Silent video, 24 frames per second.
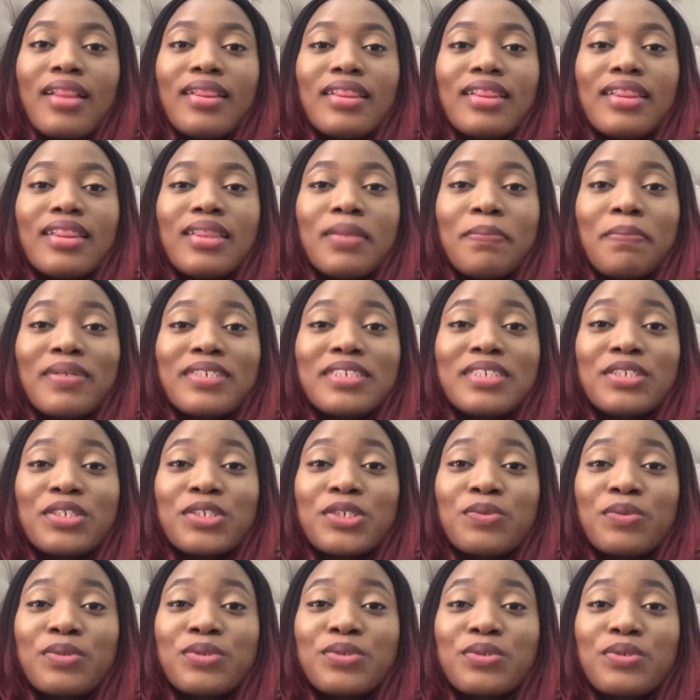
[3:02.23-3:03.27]
the person
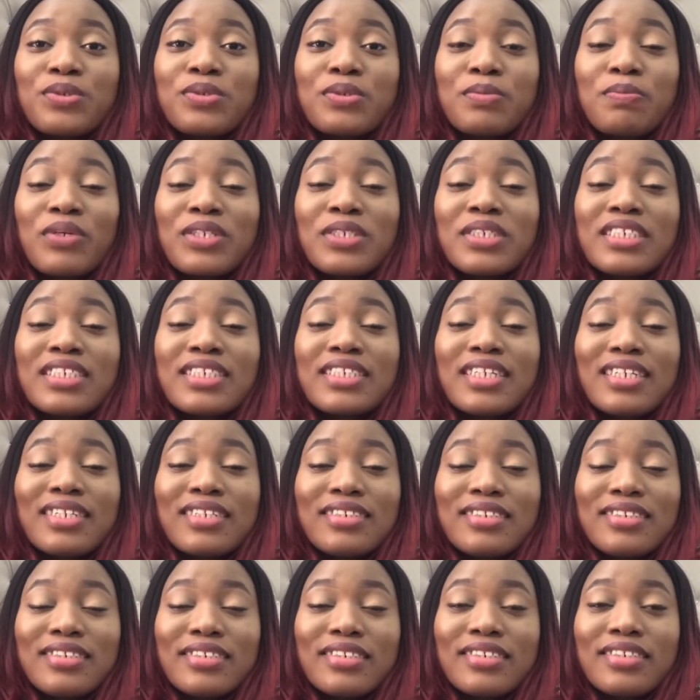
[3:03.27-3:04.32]
doesn't want to. The person
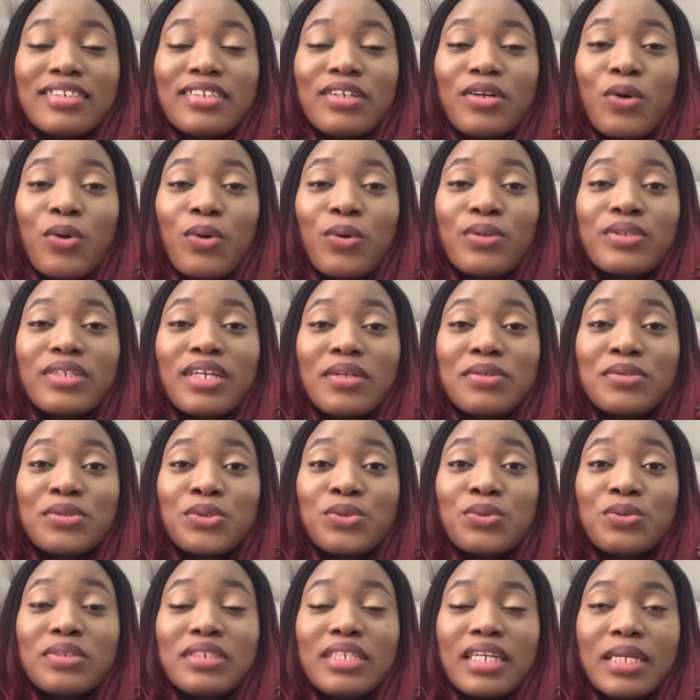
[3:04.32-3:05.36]
said, called out
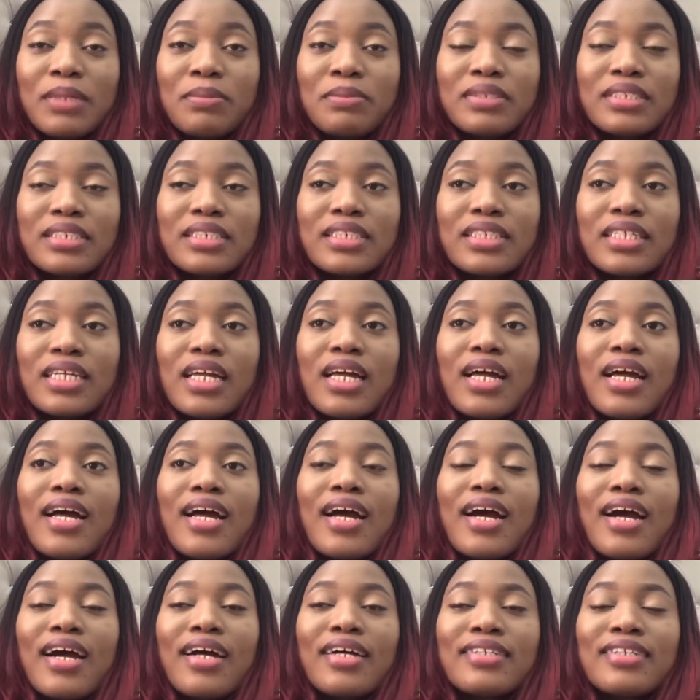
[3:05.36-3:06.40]
two names,
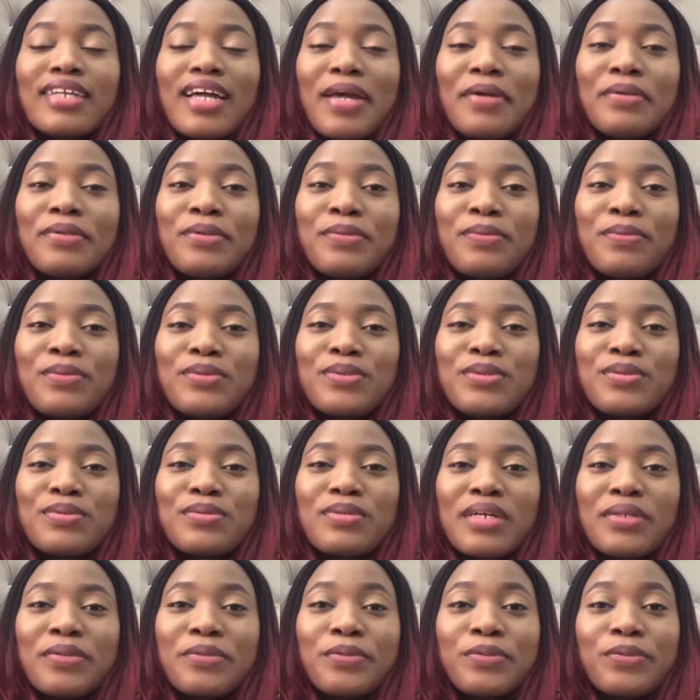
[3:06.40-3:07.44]
and I don't
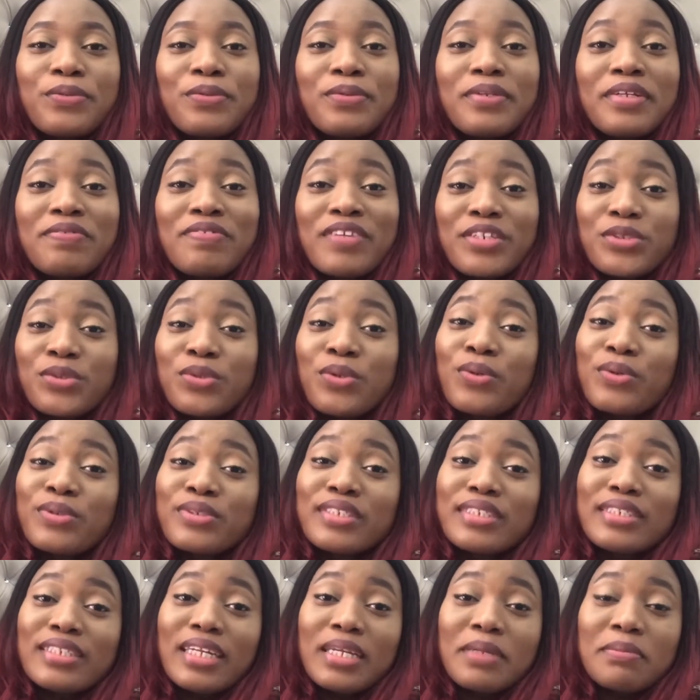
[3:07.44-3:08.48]
know if I should call
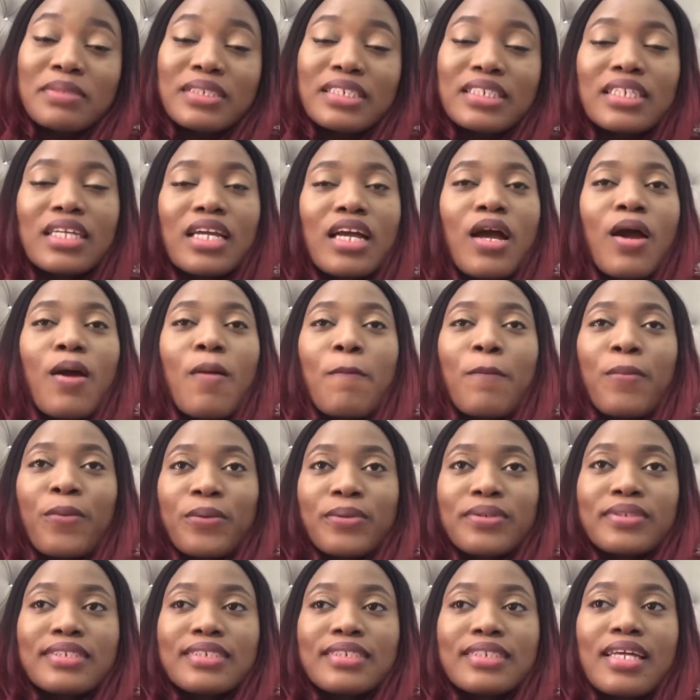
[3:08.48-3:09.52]
the names,
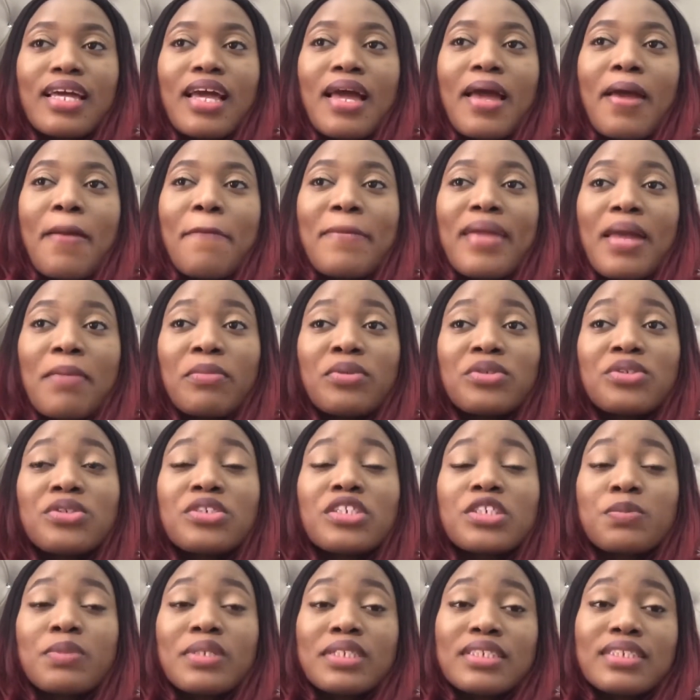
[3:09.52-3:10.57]
but me, I'm also
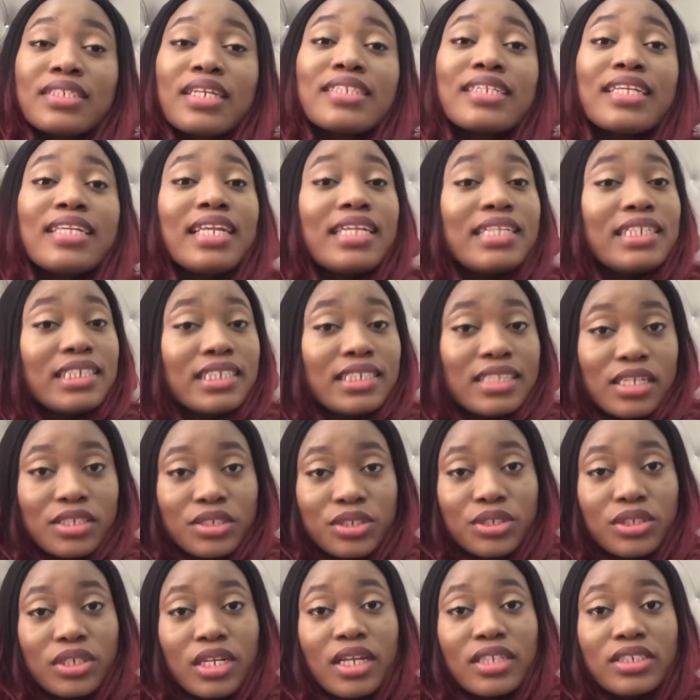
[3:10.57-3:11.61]
suspecting that the lady
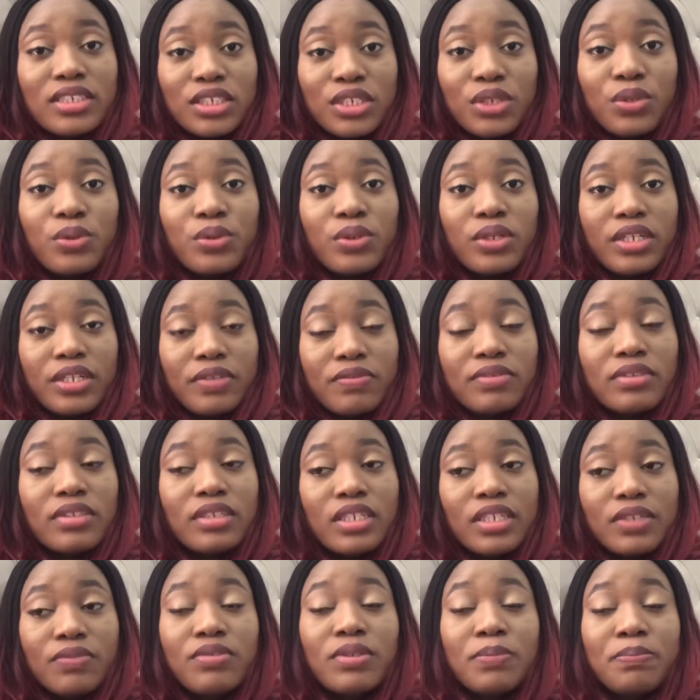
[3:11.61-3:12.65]
is actually going to
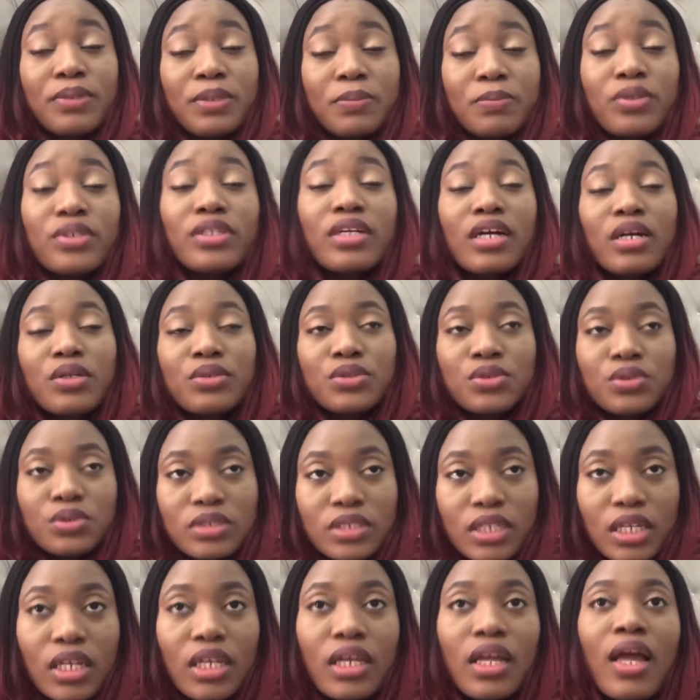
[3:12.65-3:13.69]
leave the Big Brother house
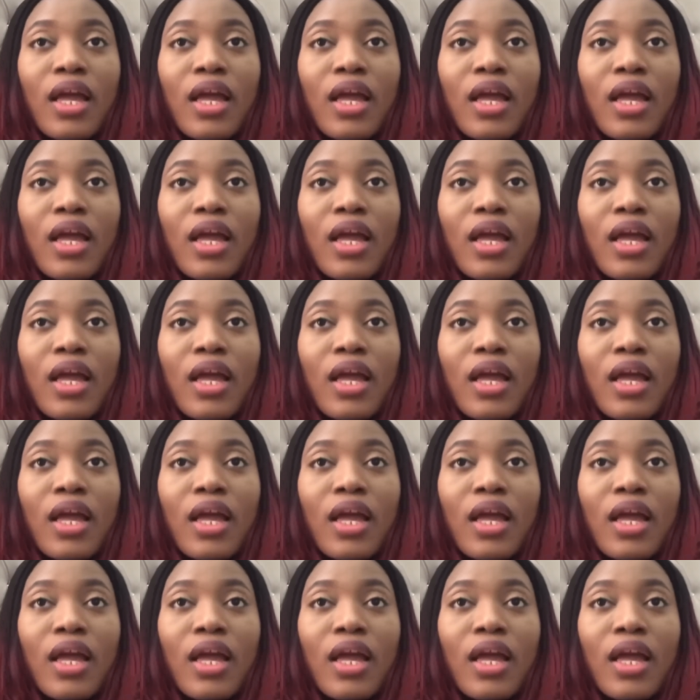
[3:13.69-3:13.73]
today.